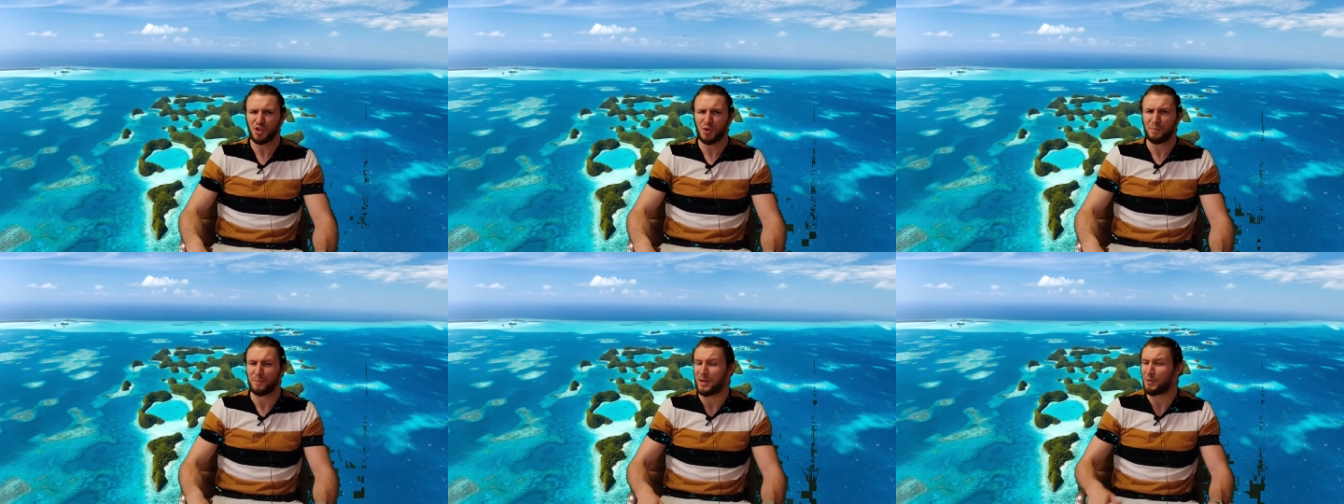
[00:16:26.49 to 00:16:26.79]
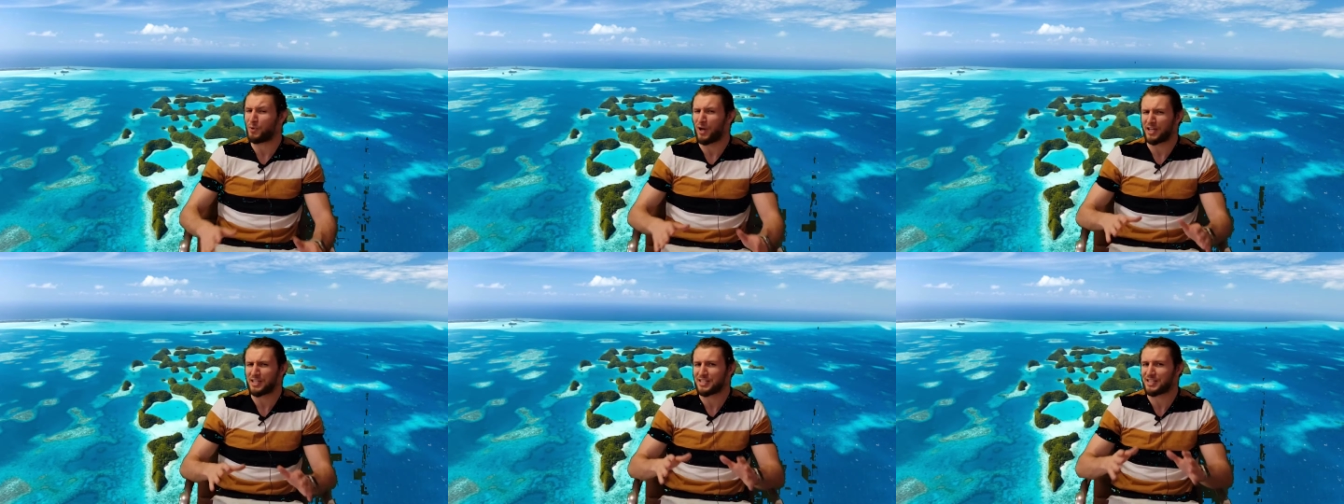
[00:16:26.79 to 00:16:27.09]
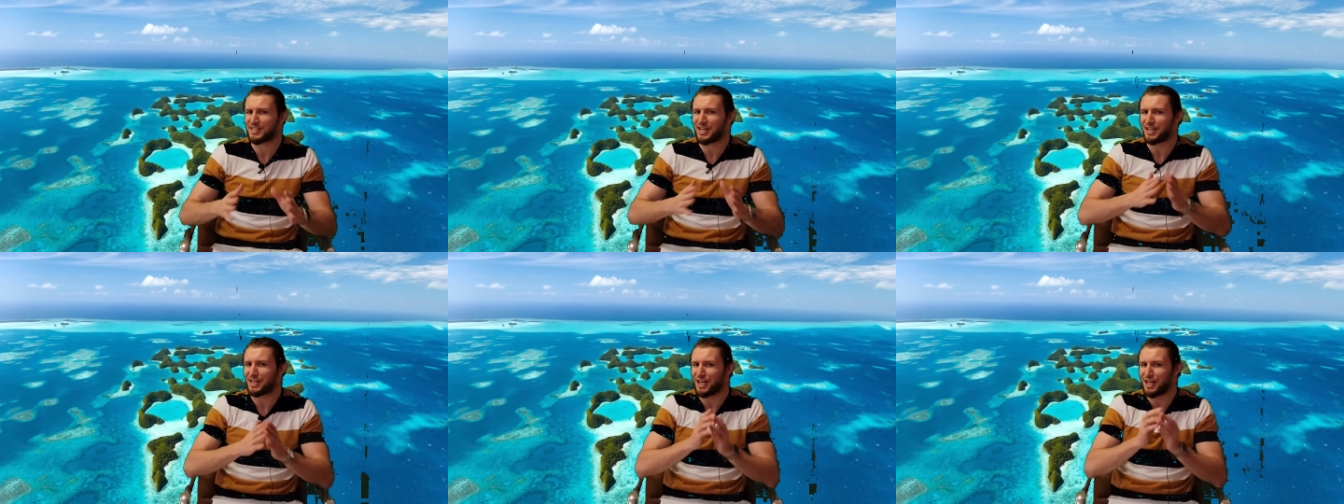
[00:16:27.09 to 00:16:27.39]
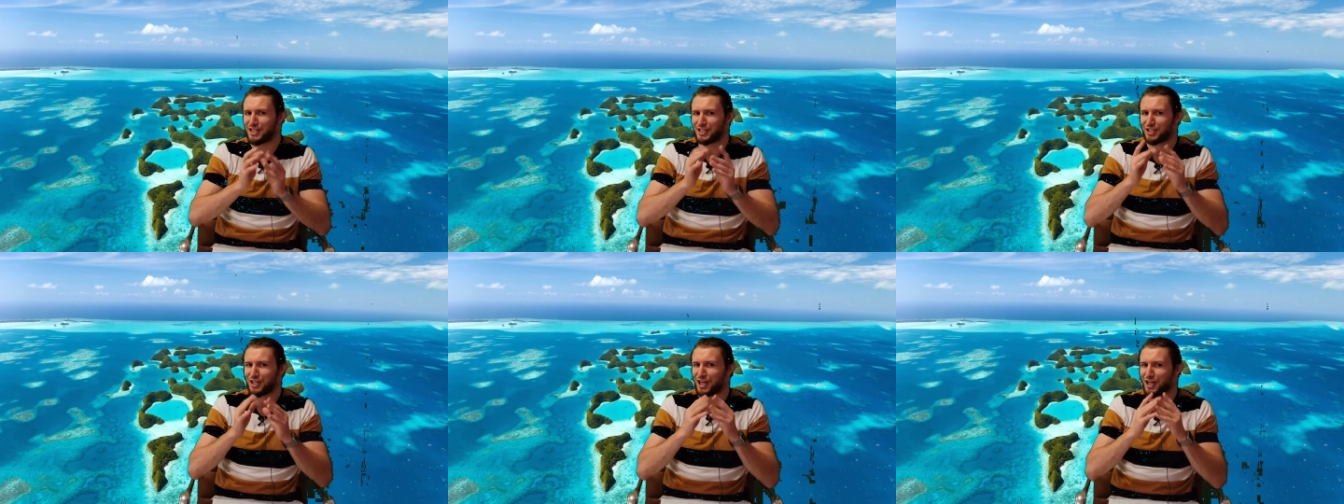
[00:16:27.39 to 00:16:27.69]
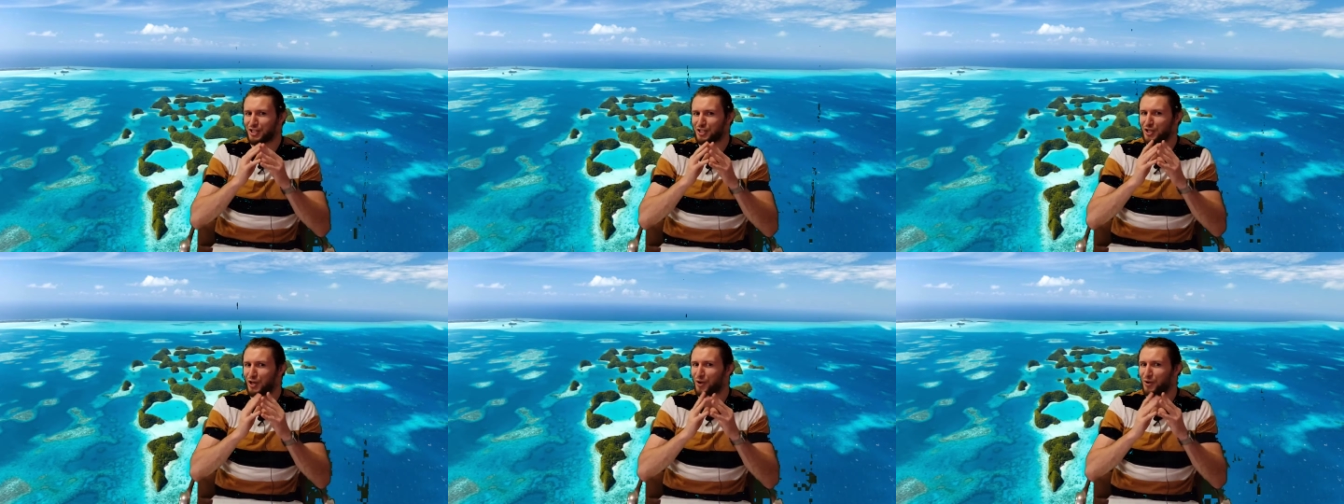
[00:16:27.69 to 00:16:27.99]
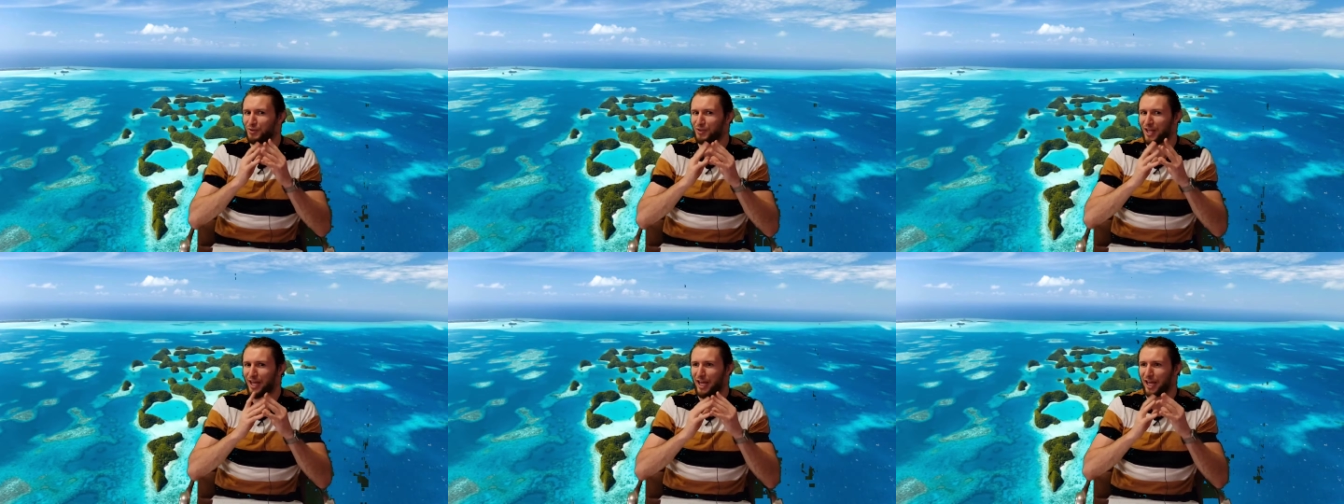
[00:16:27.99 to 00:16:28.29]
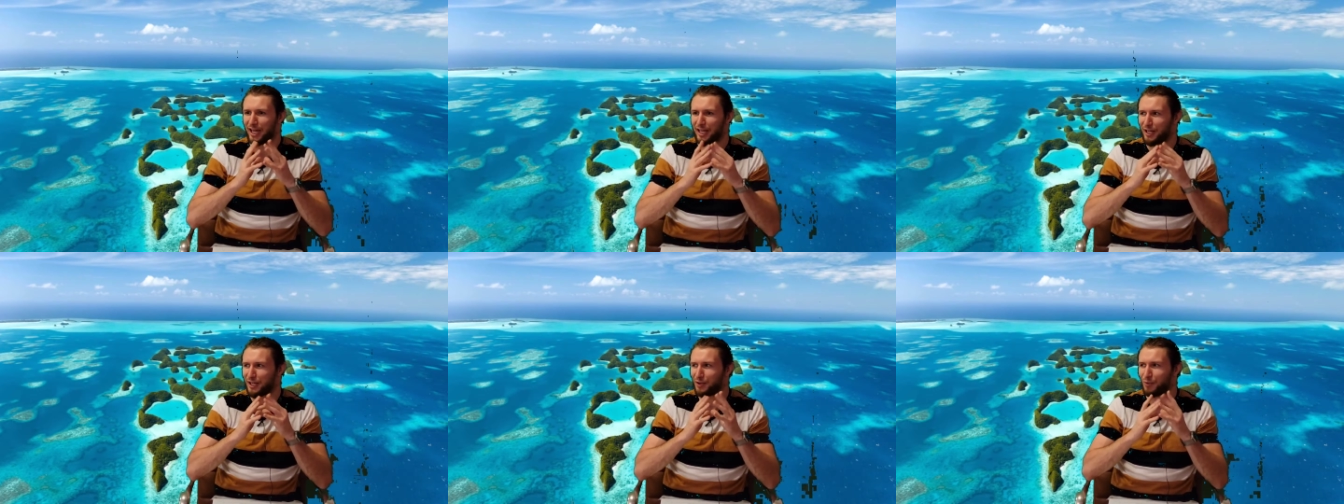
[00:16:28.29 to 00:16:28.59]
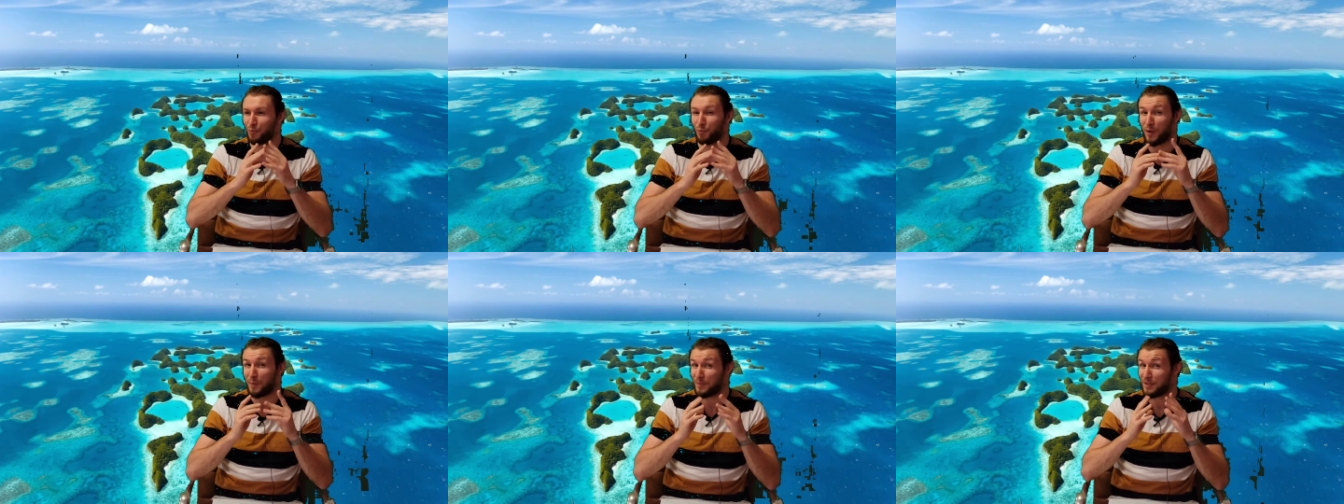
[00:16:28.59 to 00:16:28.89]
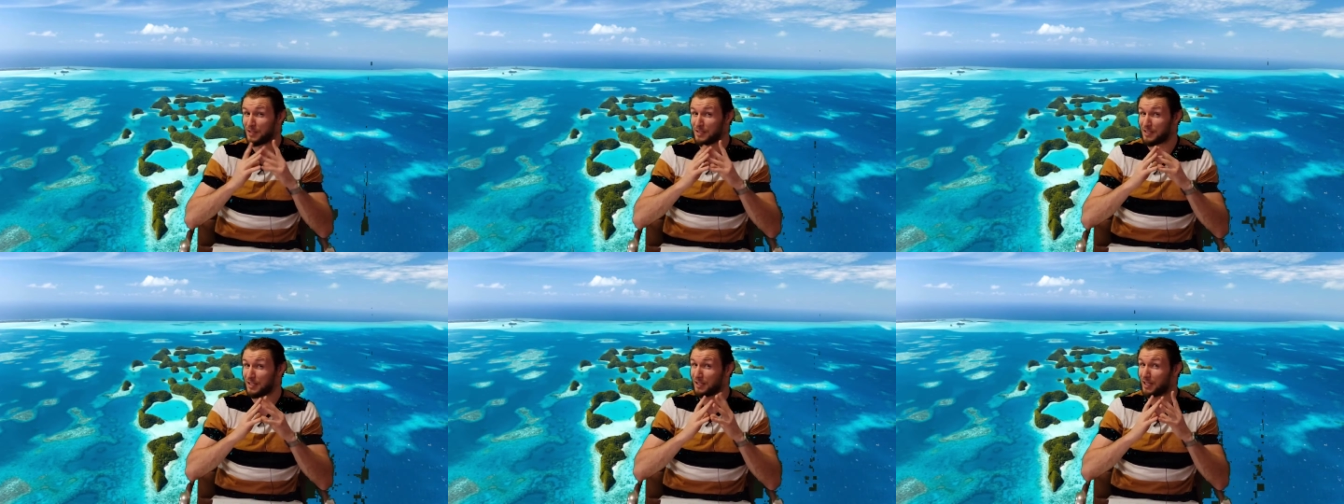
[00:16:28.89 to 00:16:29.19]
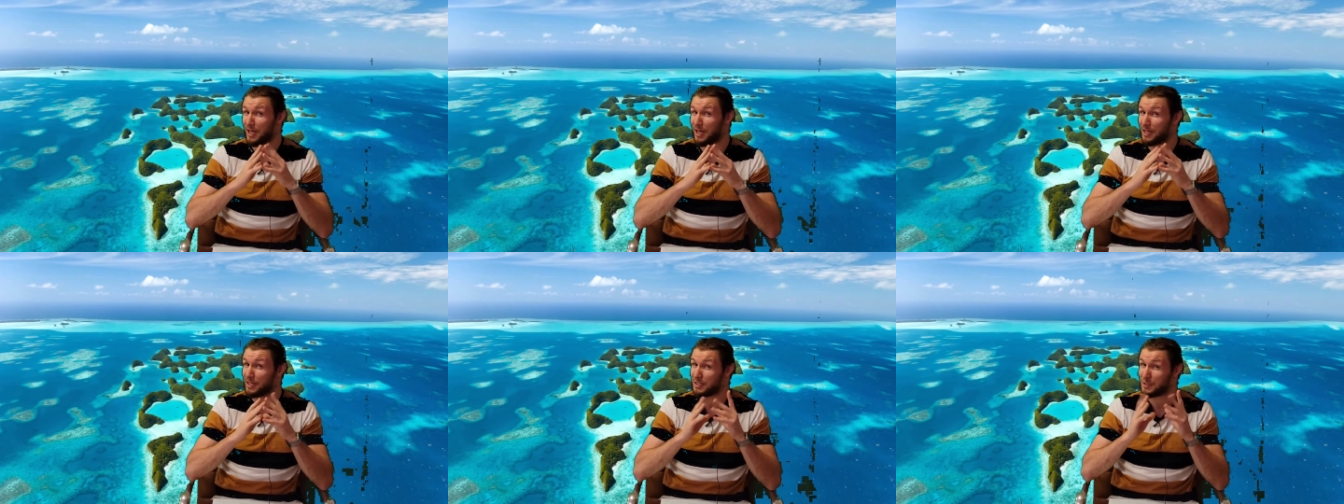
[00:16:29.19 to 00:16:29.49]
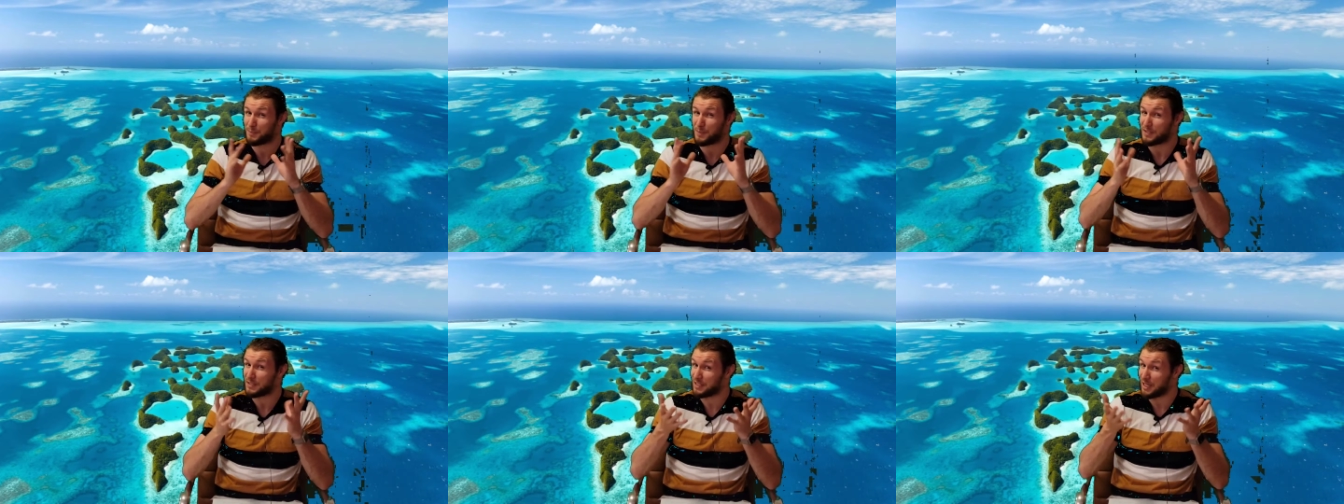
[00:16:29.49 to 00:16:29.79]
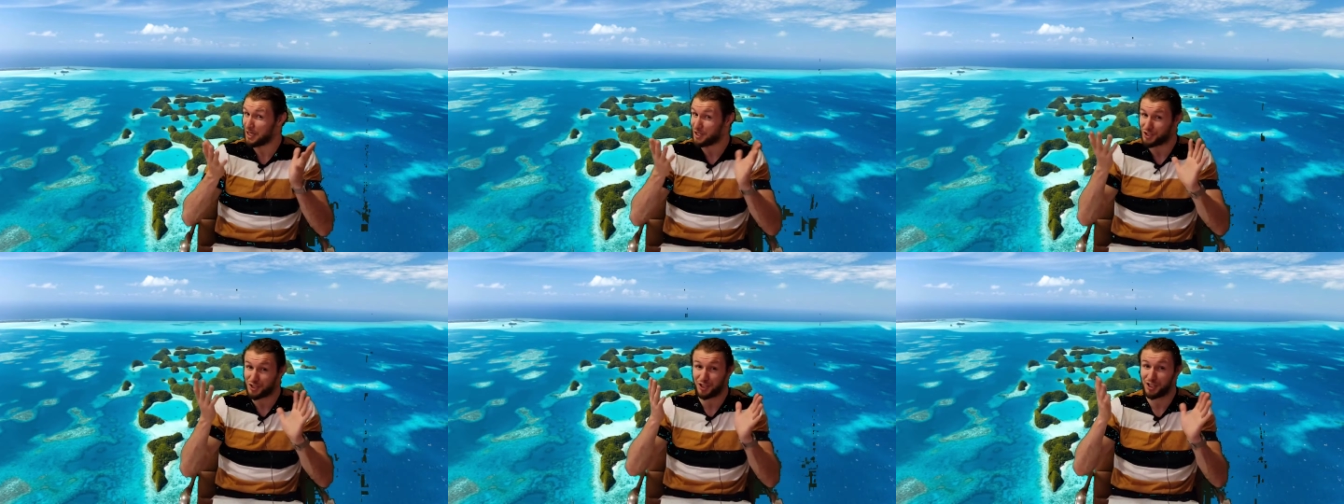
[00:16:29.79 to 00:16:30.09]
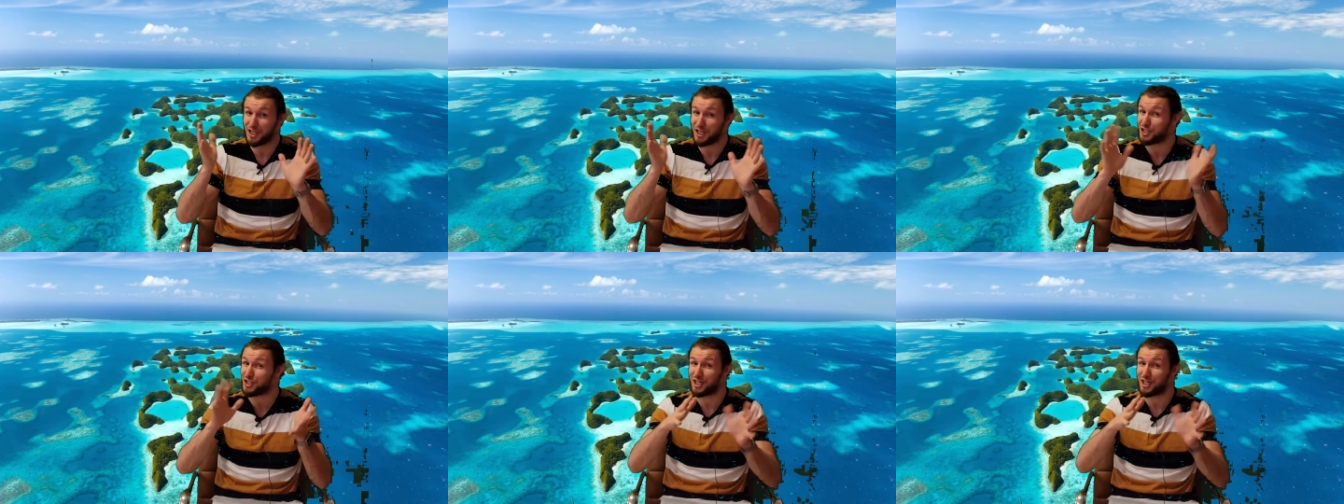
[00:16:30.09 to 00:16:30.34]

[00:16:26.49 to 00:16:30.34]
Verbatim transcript: Meanwhile, Sydney's like shown like women's alliance potentially.